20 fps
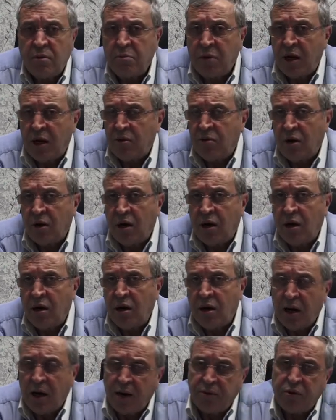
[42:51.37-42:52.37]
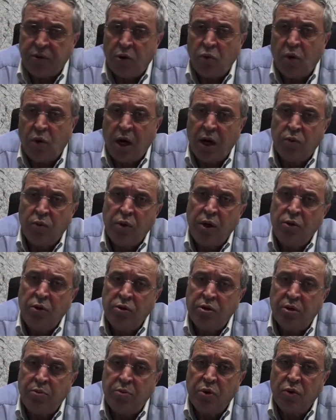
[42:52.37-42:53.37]
but after a while we
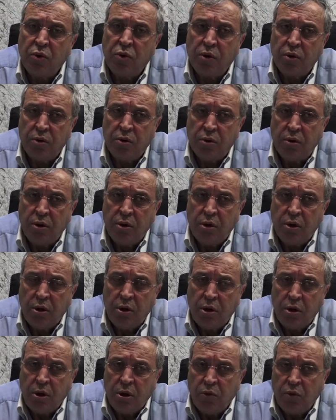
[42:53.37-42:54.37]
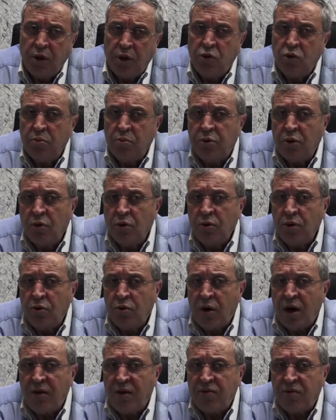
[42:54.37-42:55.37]
lose the bone. We do bone
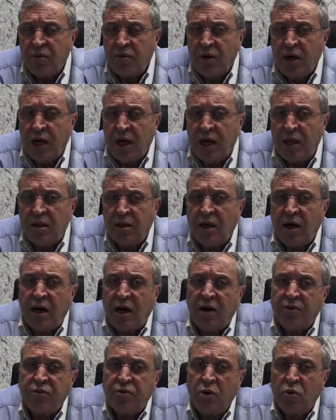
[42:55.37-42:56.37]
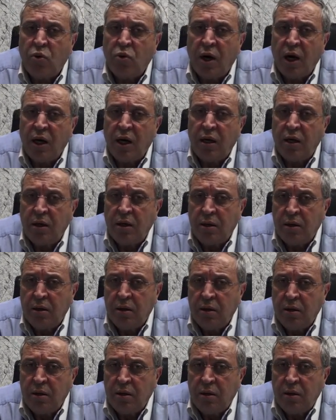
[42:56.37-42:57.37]
graft, and after a while
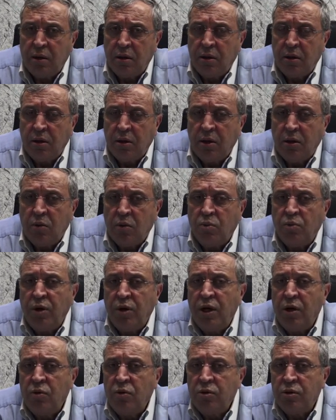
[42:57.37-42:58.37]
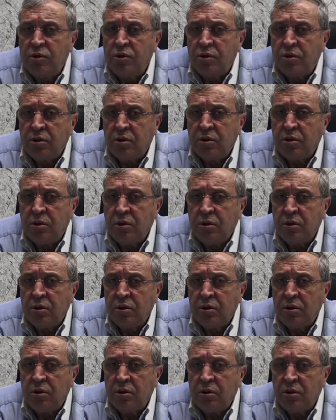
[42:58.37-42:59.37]
we lose
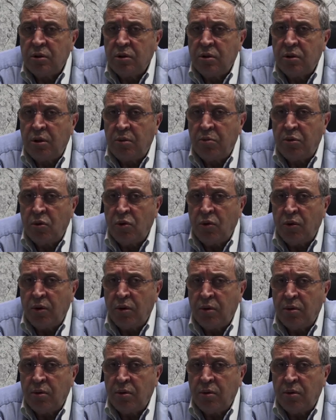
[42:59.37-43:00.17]
the bone.